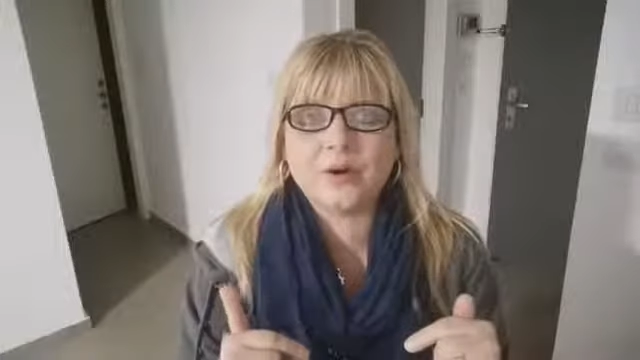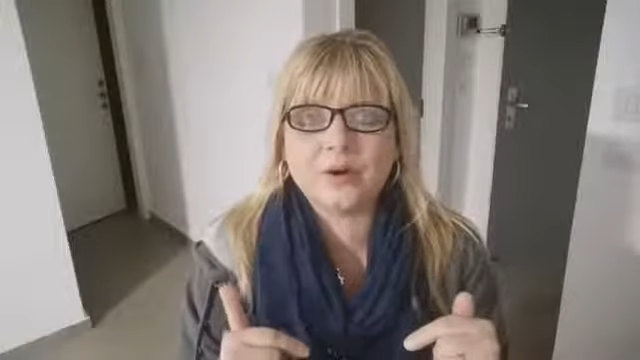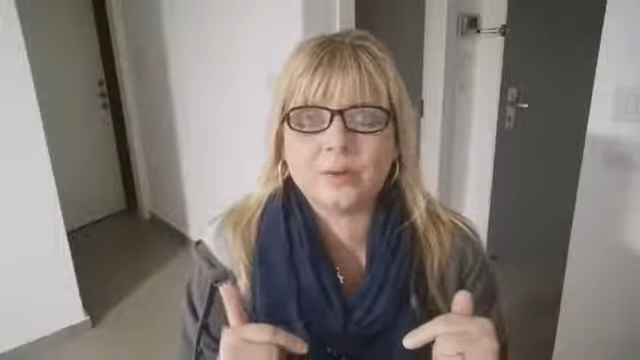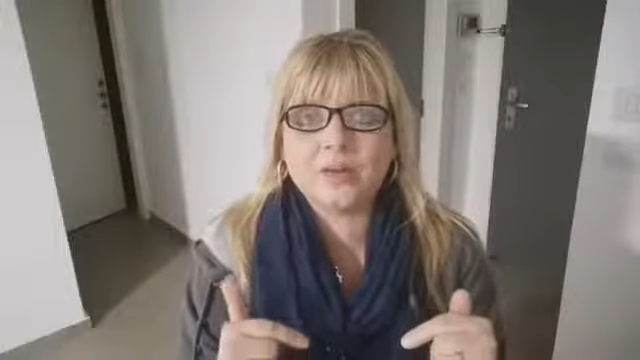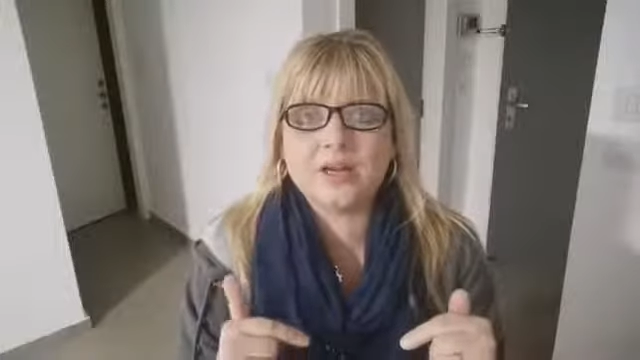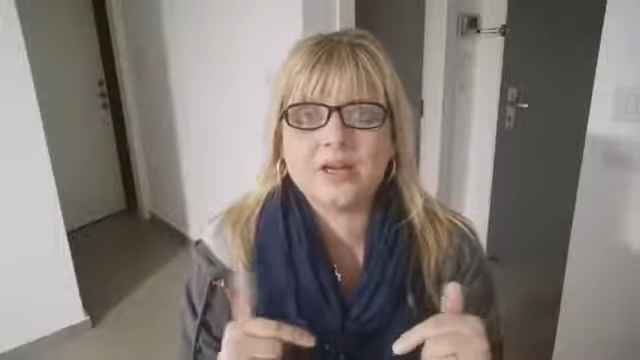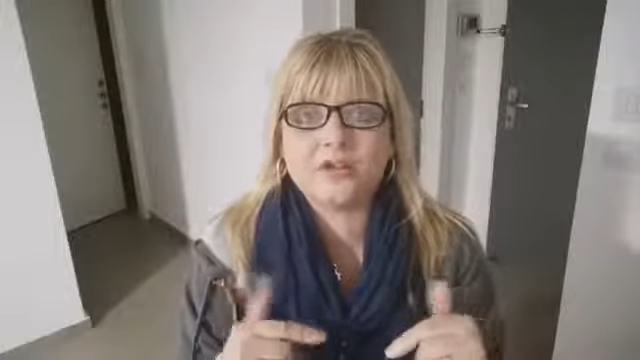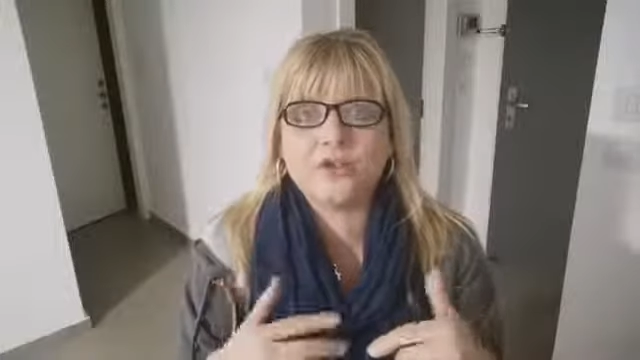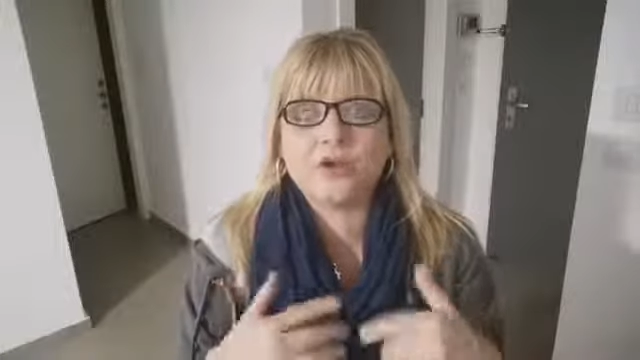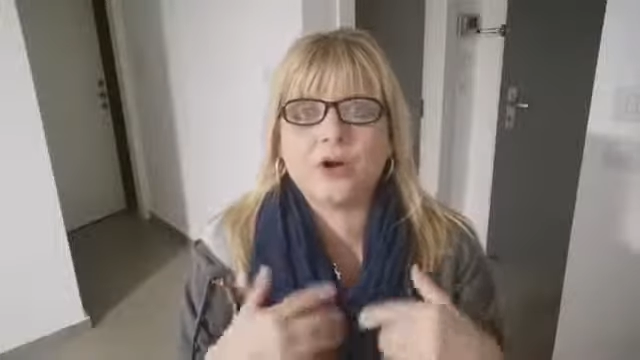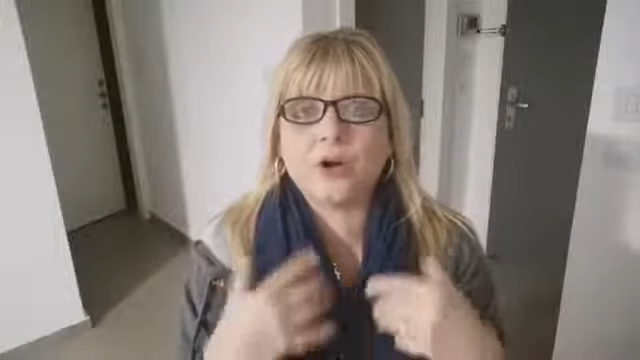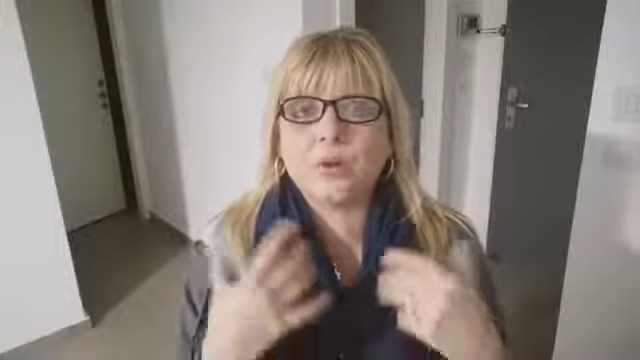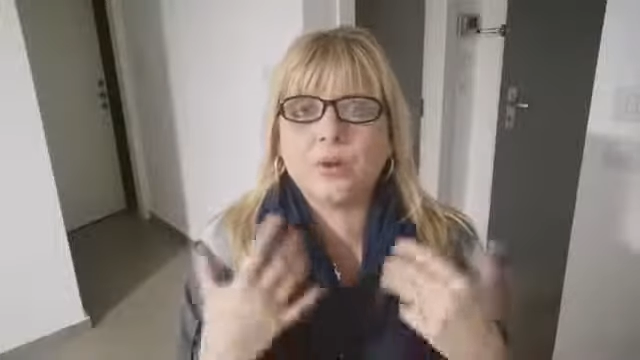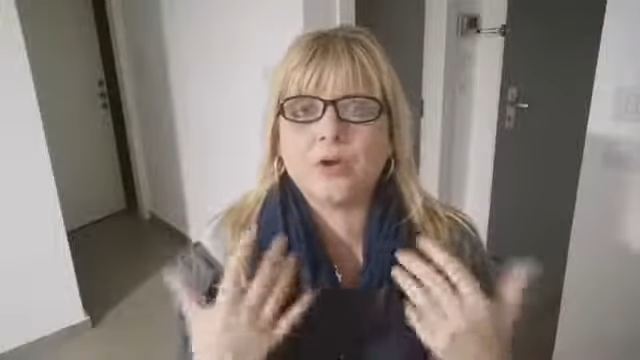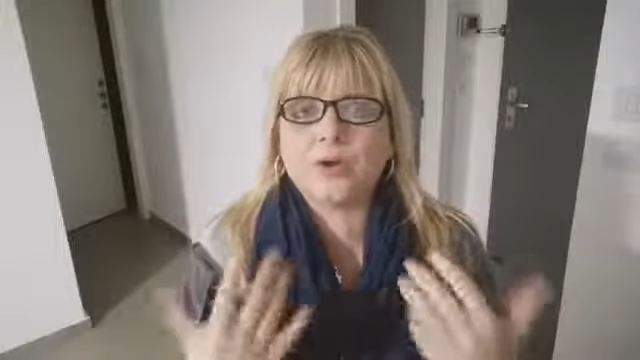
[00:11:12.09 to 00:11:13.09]
we
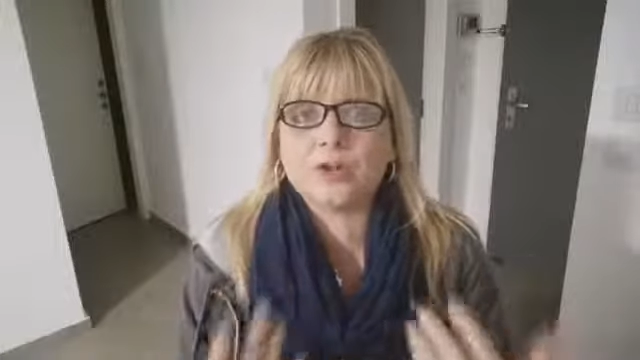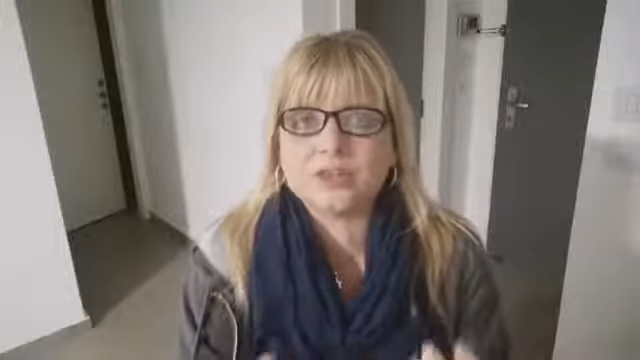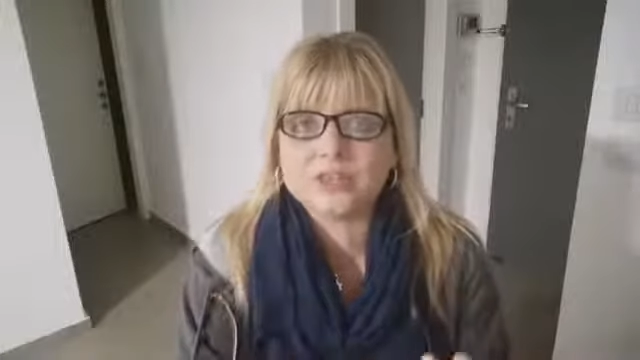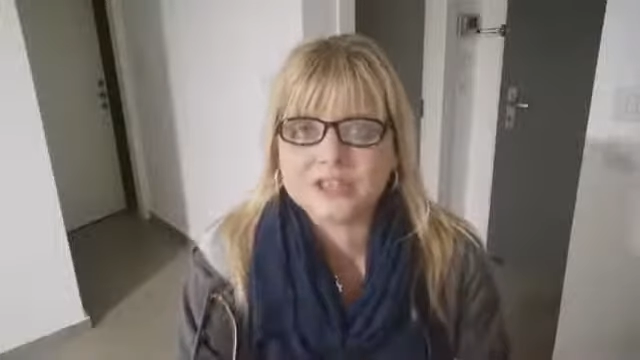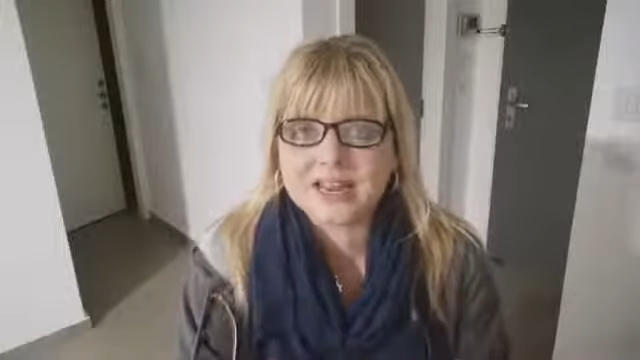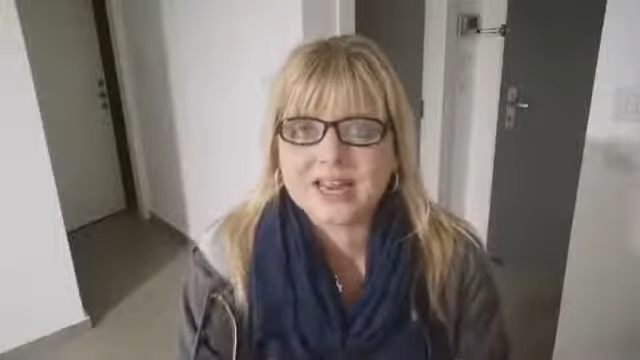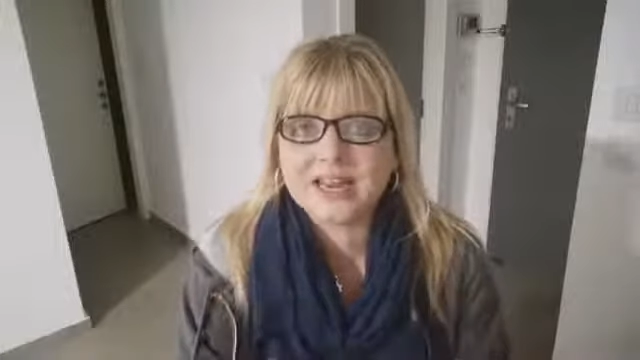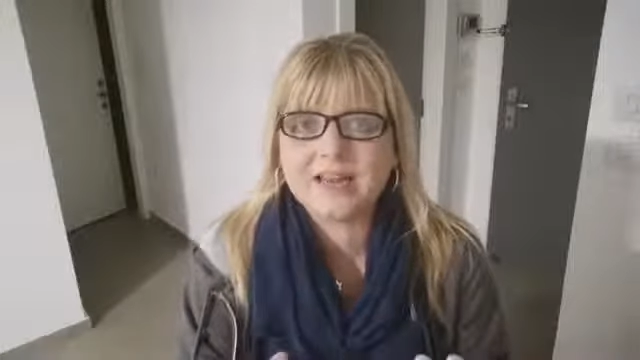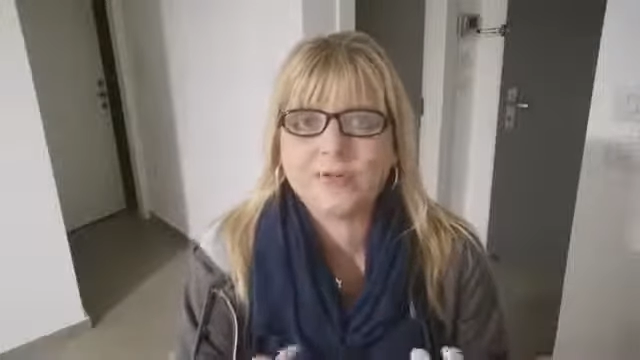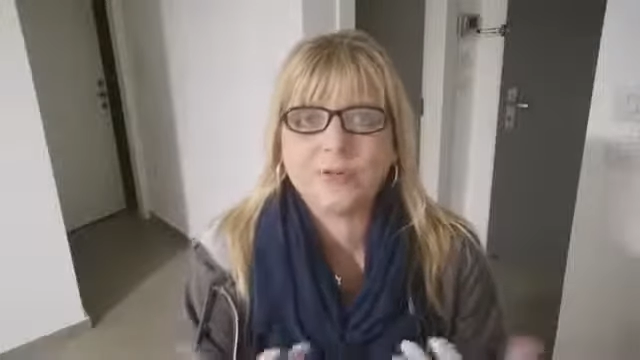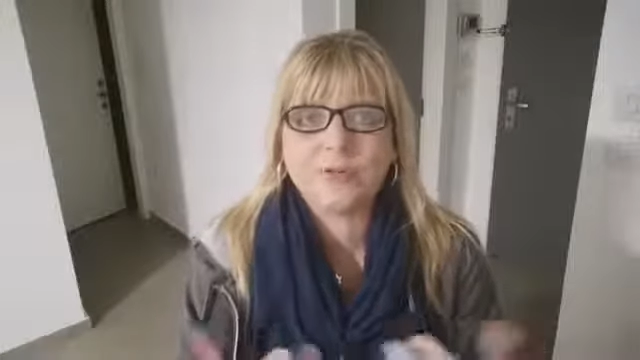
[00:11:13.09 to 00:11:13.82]
enjoy what you're saying,